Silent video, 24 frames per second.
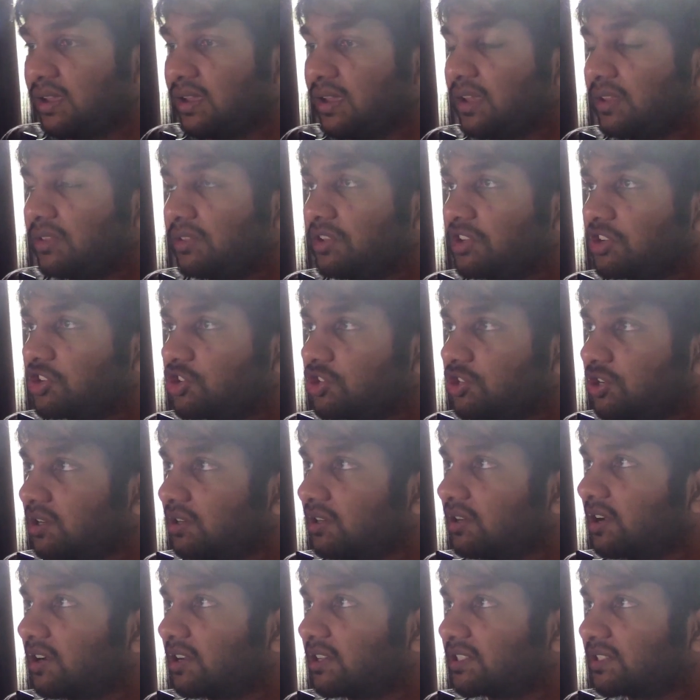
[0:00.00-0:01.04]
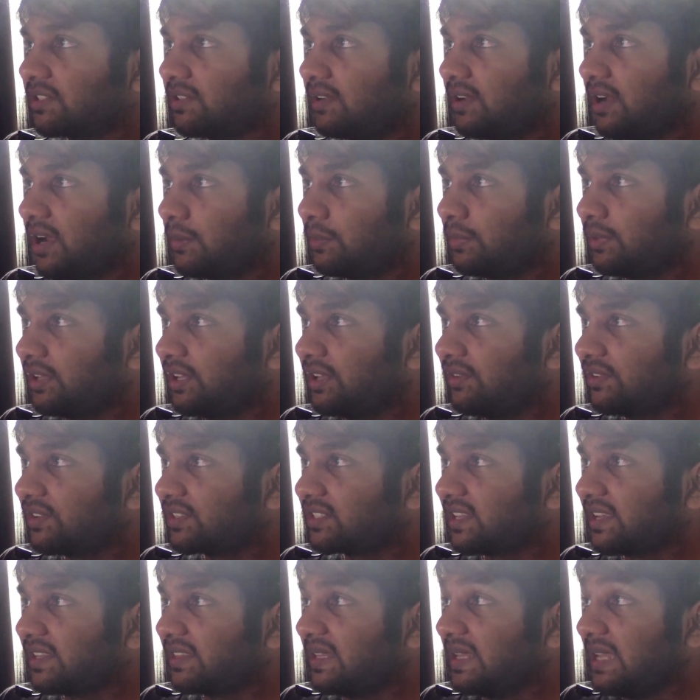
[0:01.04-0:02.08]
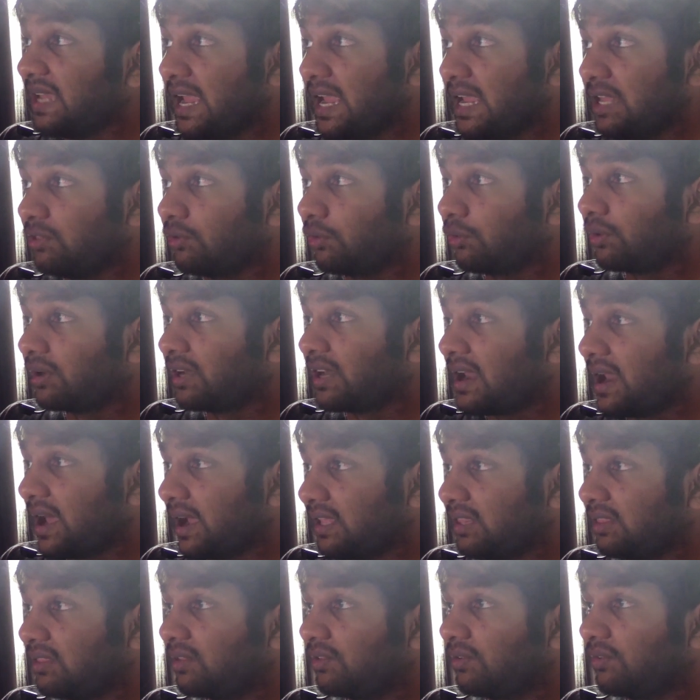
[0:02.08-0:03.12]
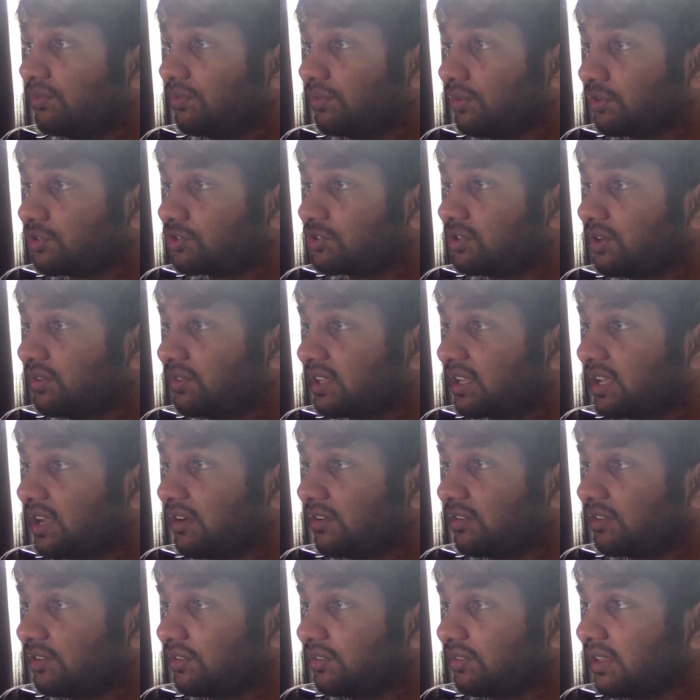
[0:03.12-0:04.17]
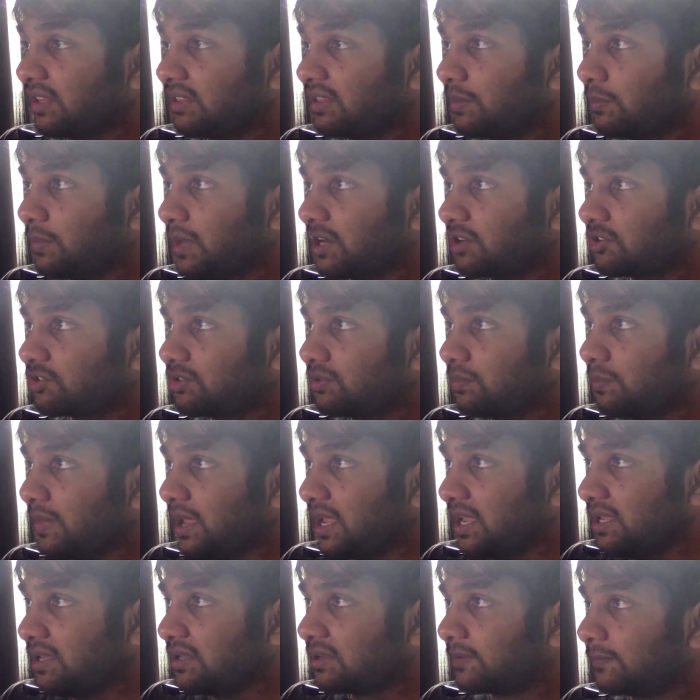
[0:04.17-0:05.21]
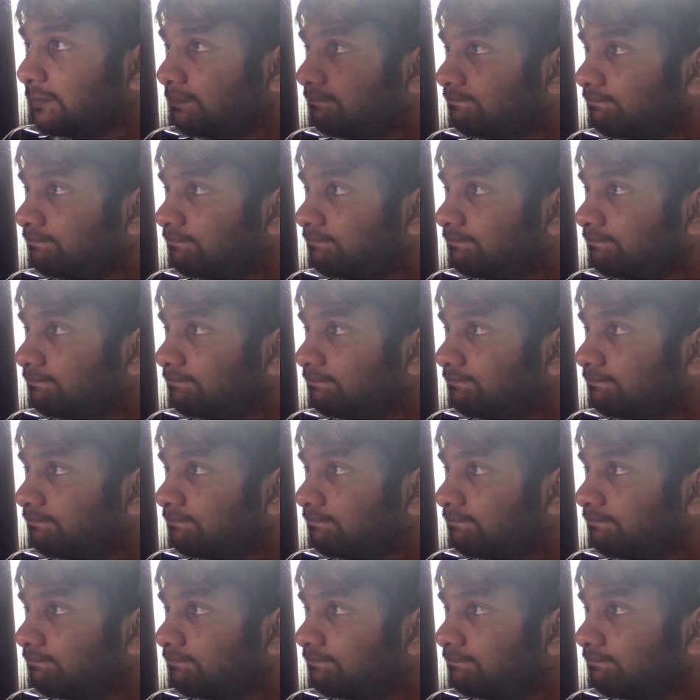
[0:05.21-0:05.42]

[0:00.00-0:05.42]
And the Shin Godzilla, I believe, is like the 8th or 9th version of the character that they managed to make.